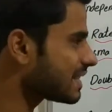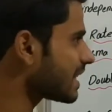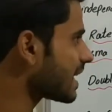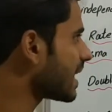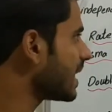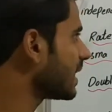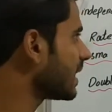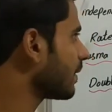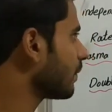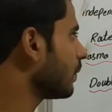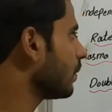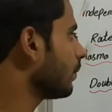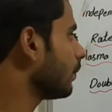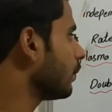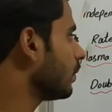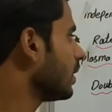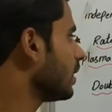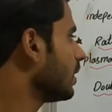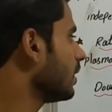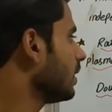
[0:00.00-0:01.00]
rate of
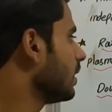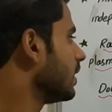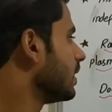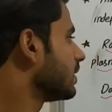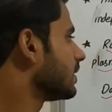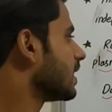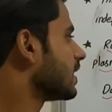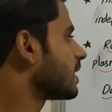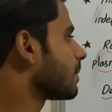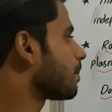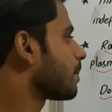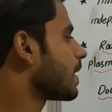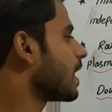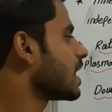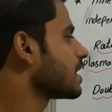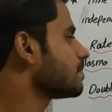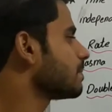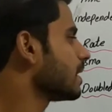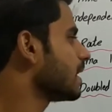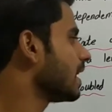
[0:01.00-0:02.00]
infusion, then the
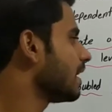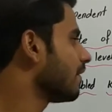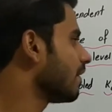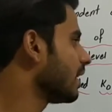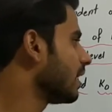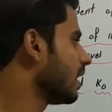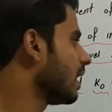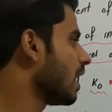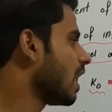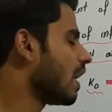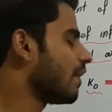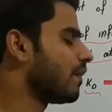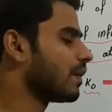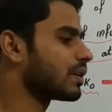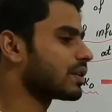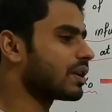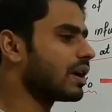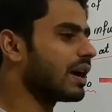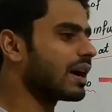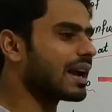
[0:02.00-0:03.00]
plasma level of a
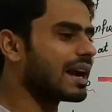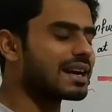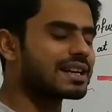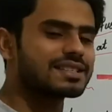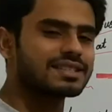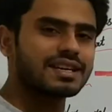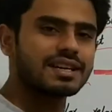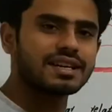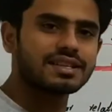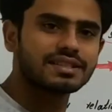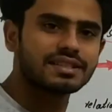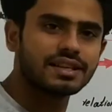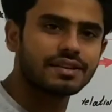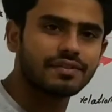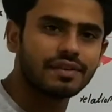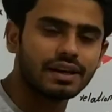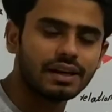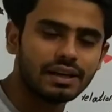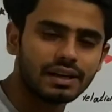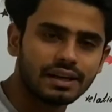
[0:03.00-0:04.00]
drug at steady state
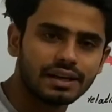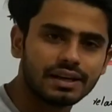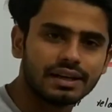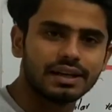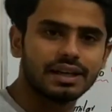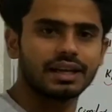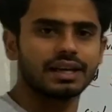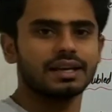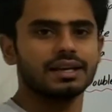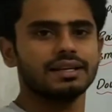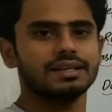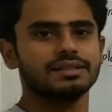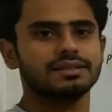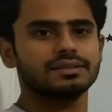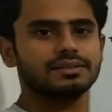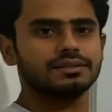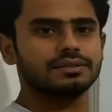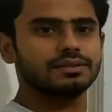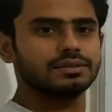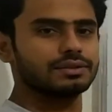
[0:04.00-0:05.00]
will decrease.
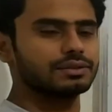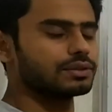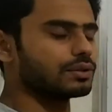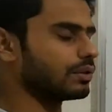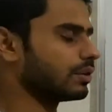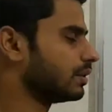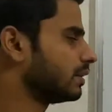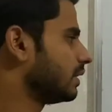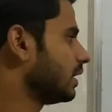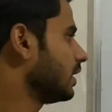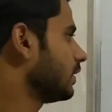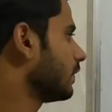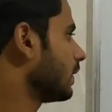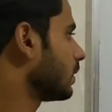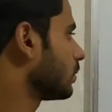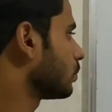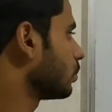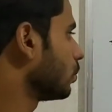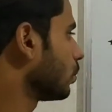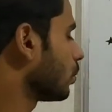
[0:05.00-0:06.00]
So these
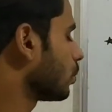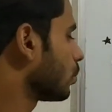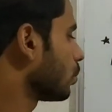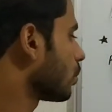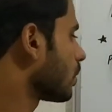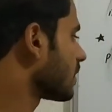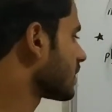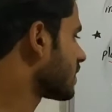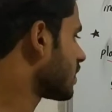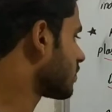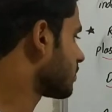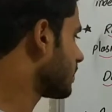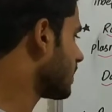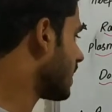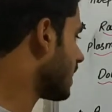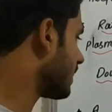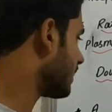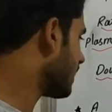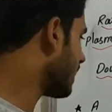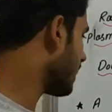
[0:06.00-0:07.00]
are two concepts
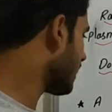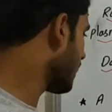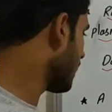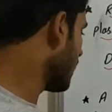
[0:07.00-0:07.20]
behind that.